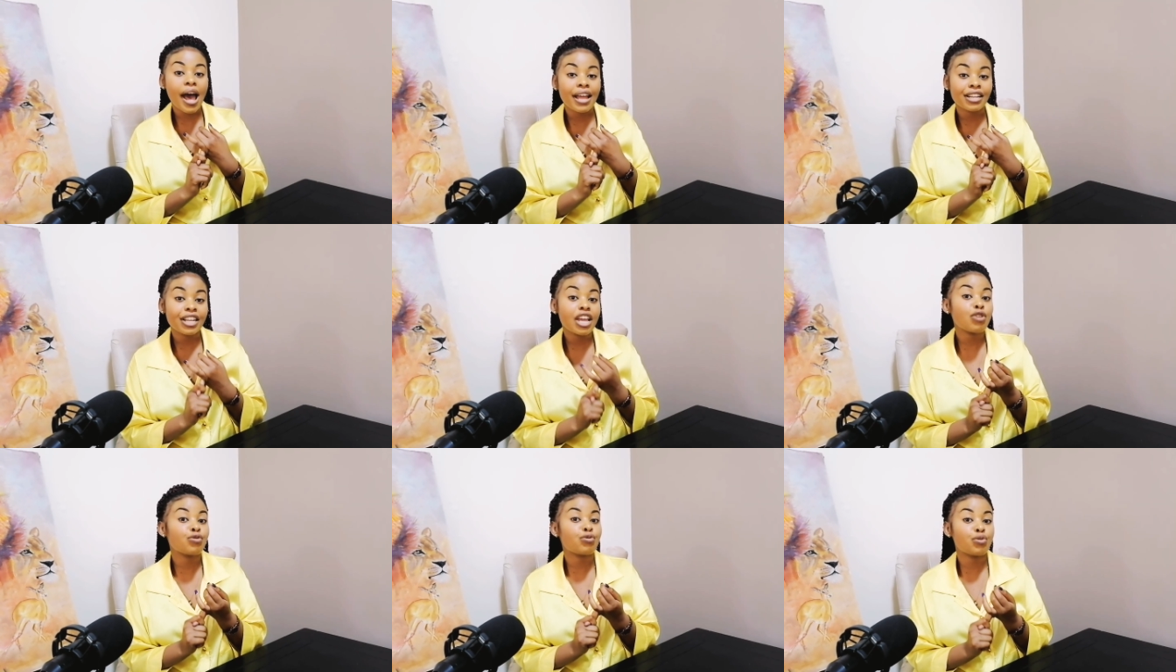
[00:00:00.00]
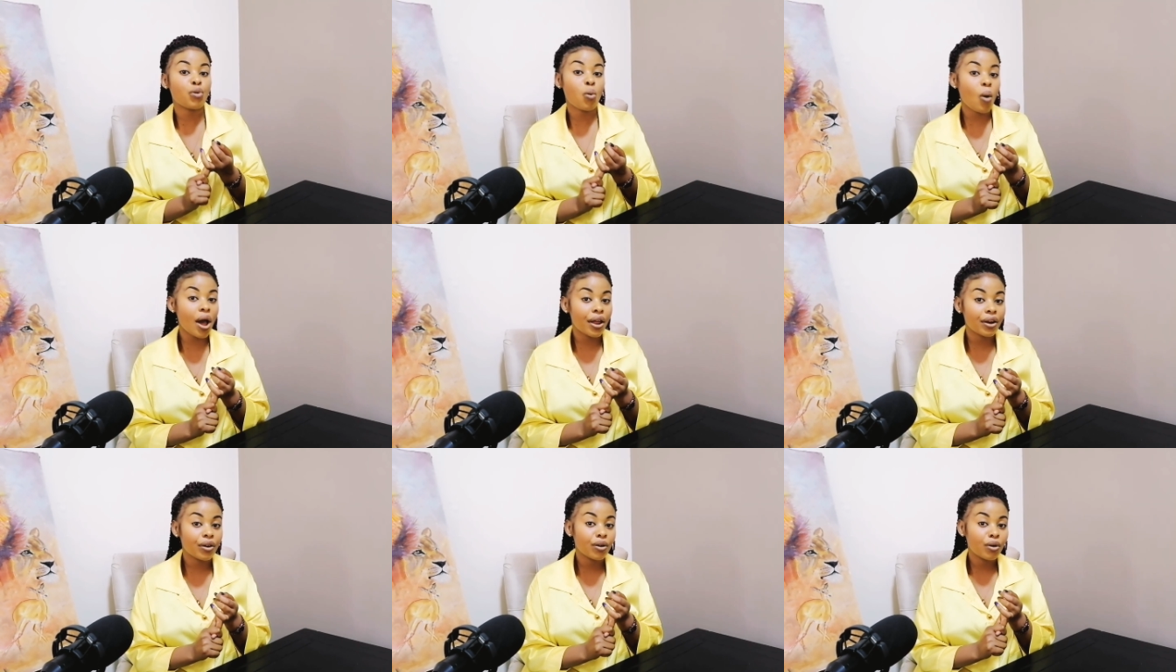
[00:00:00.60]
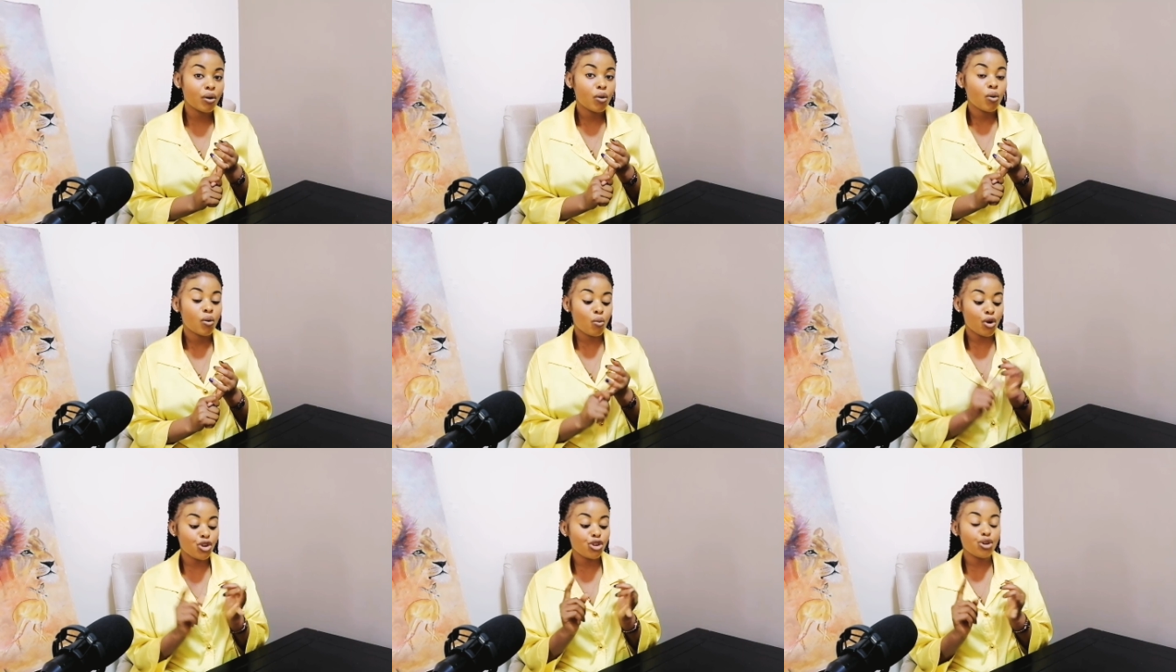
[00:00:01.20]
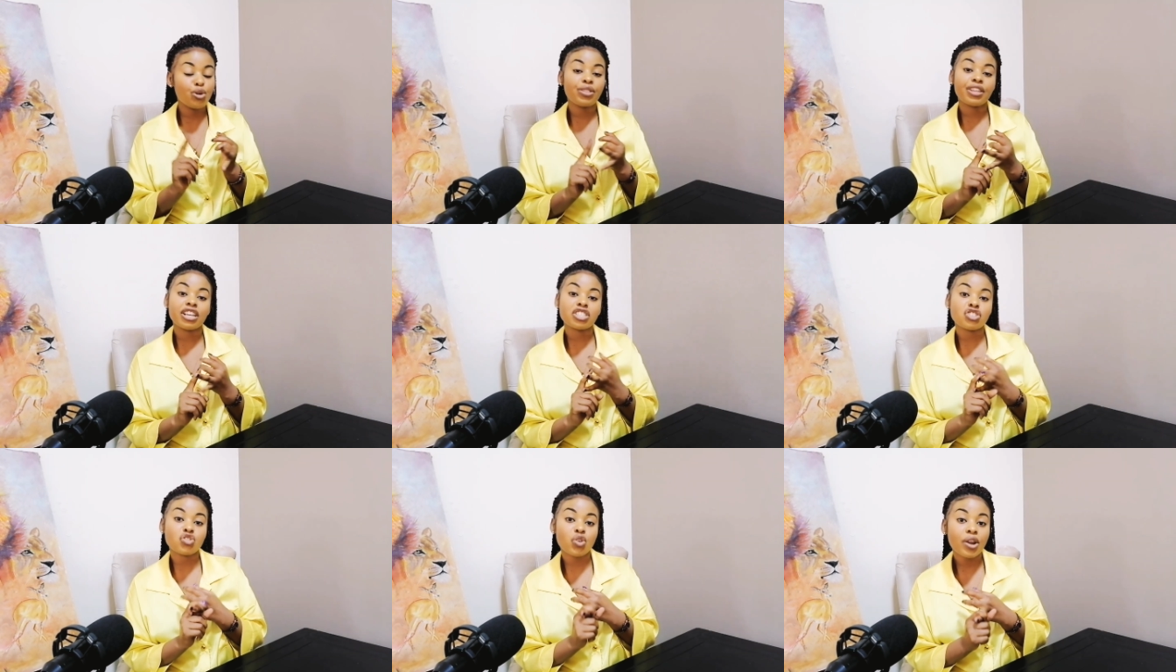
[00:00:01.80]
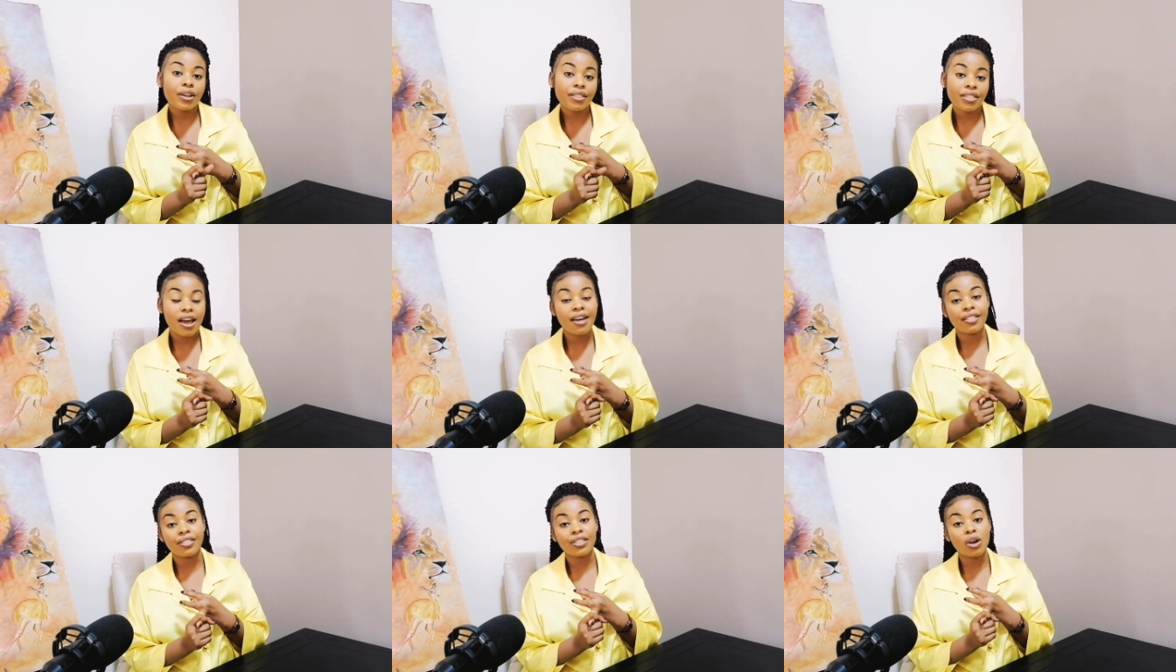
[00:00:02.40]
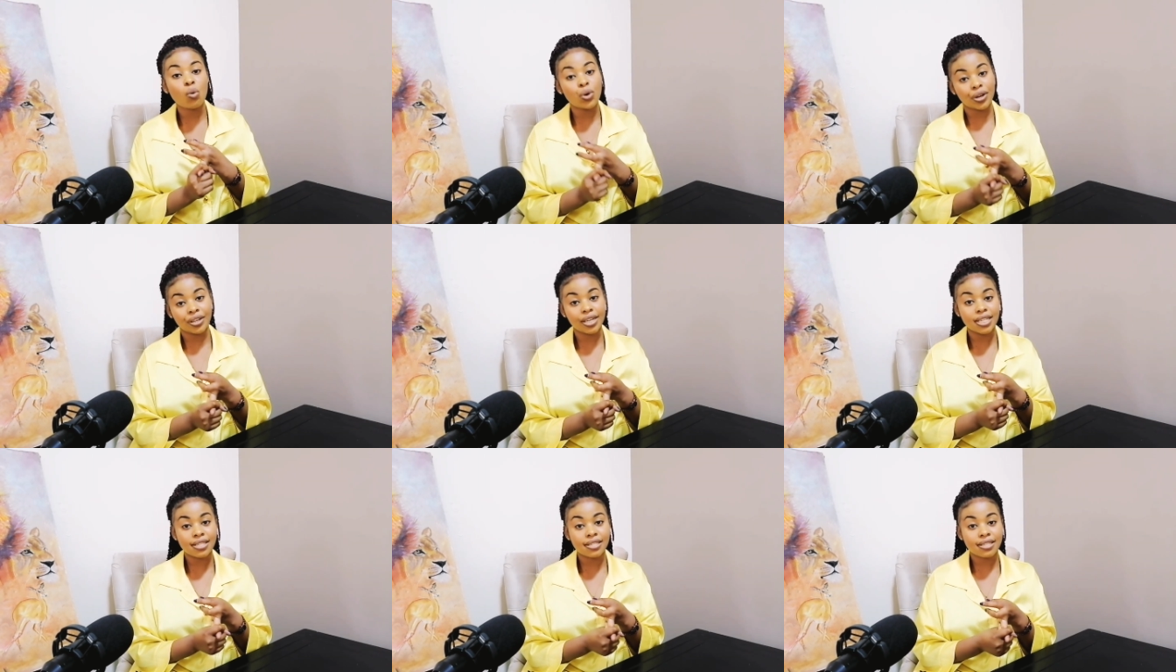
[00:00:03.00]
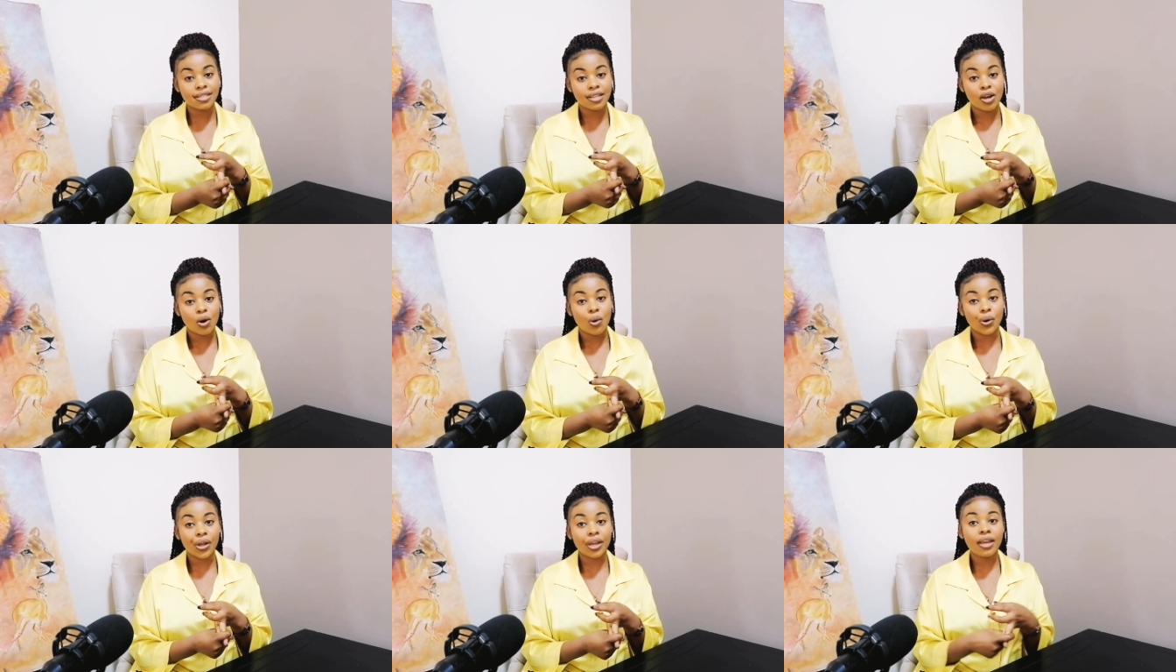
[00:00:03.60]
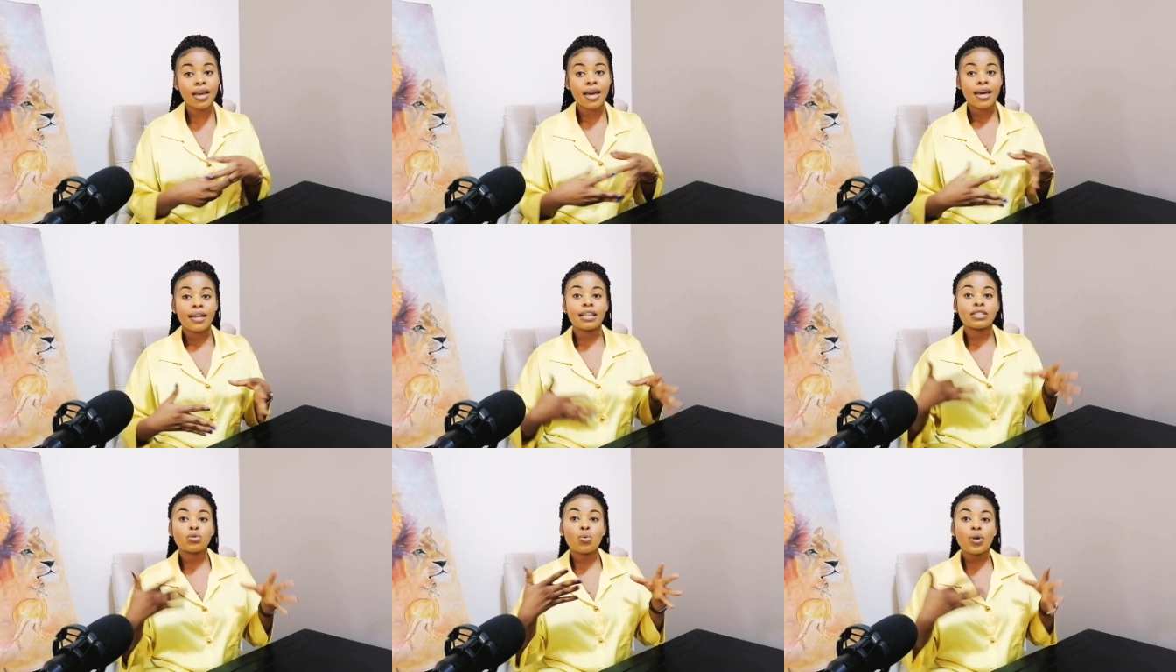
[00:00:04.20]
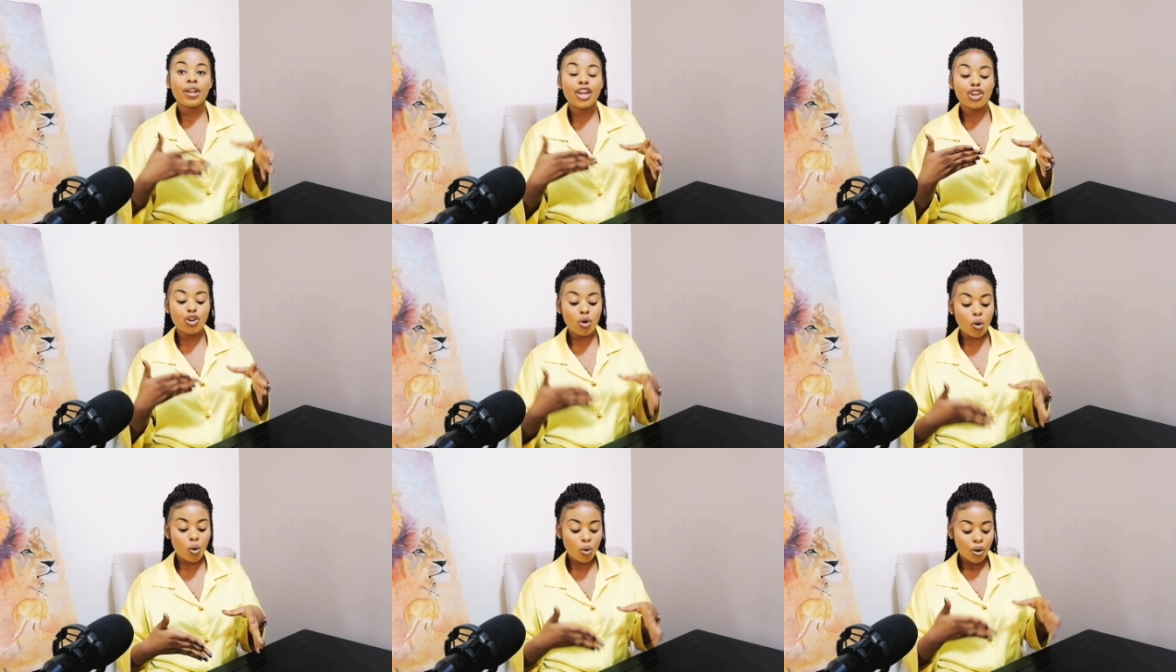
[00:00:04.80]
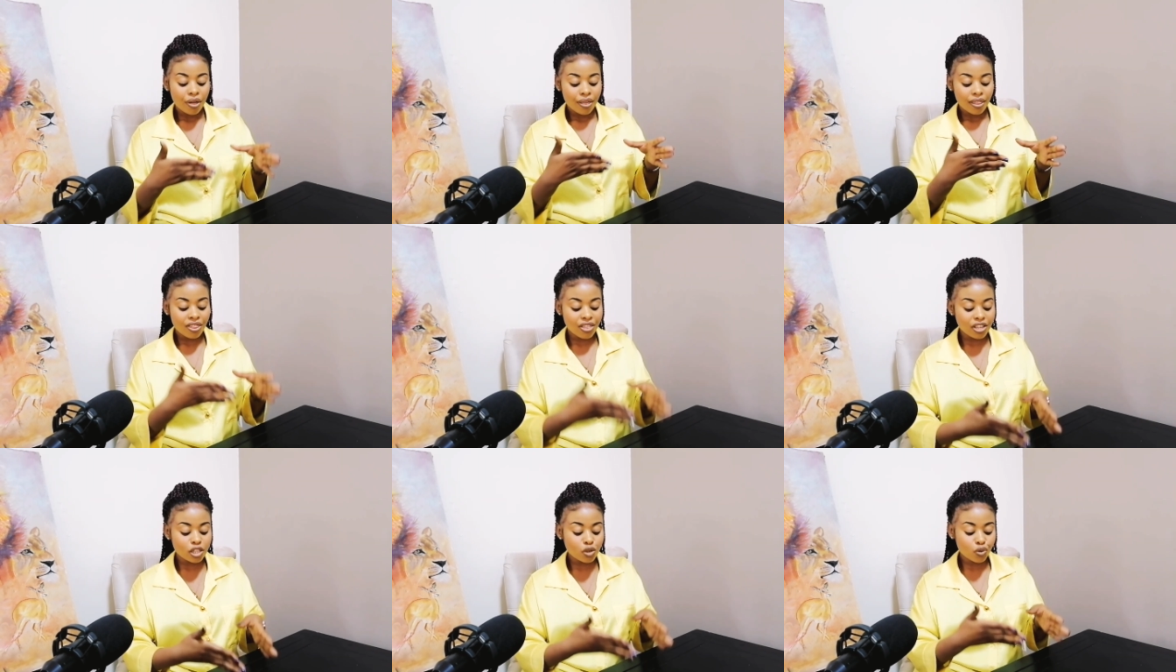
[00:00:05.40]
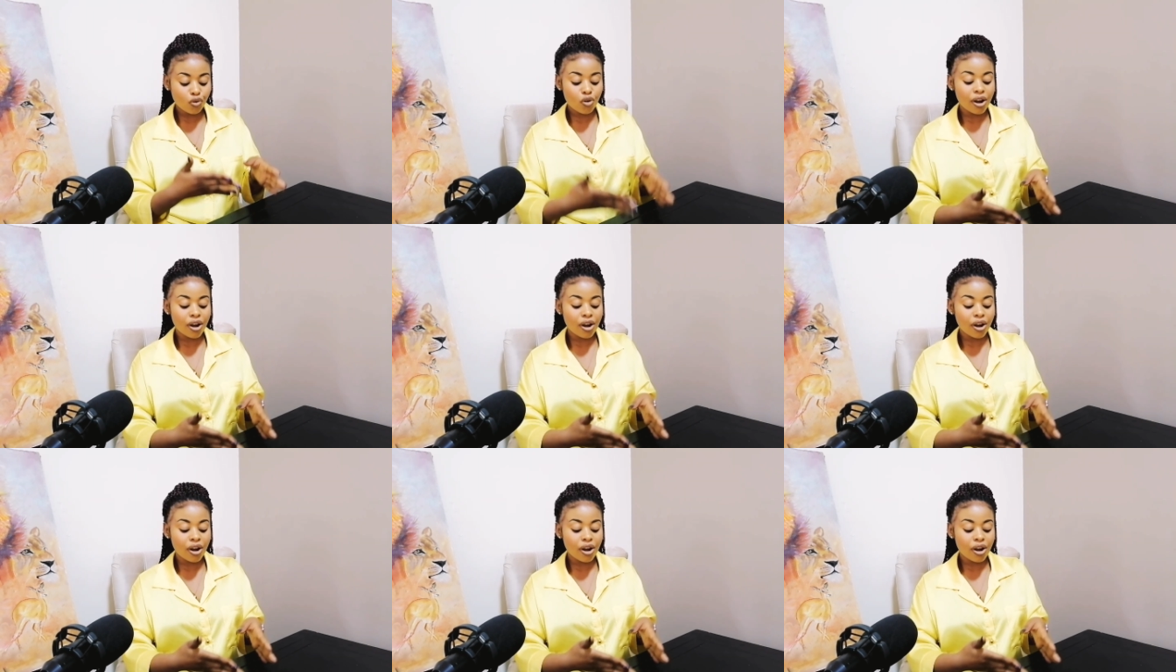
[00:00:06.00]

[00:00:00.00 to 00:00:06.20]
and everyone when you know their strength and their weakness. Okay, that when I know this